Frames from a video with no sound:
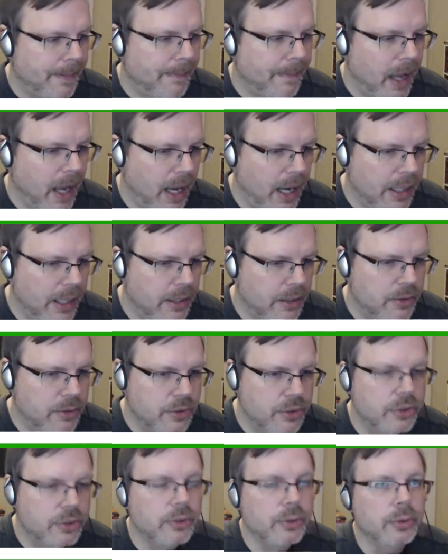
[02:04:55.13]

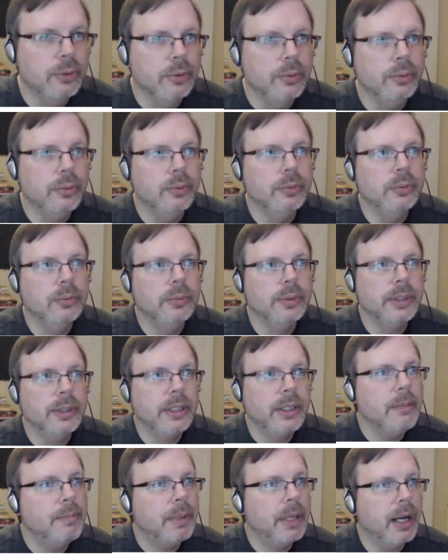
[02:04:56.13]
hired to
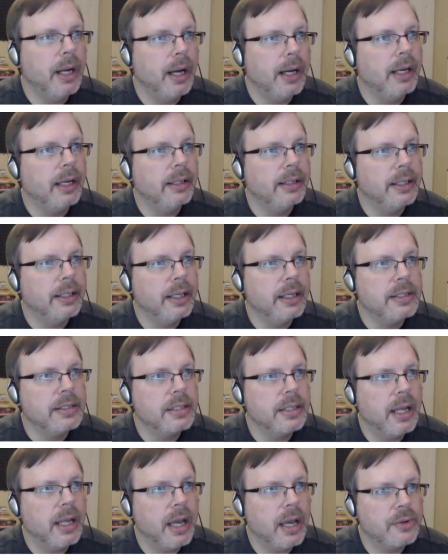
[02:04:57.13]
keep an eye on
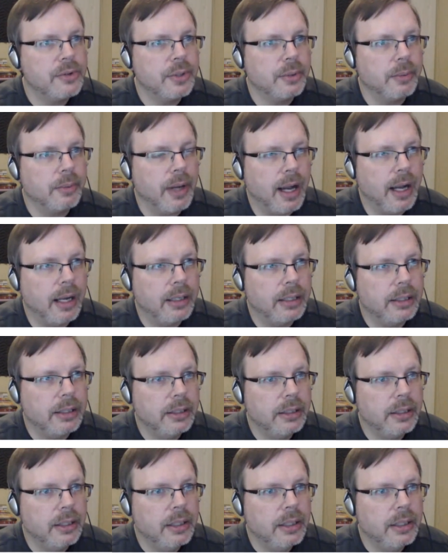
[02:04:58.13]
things in House Arak.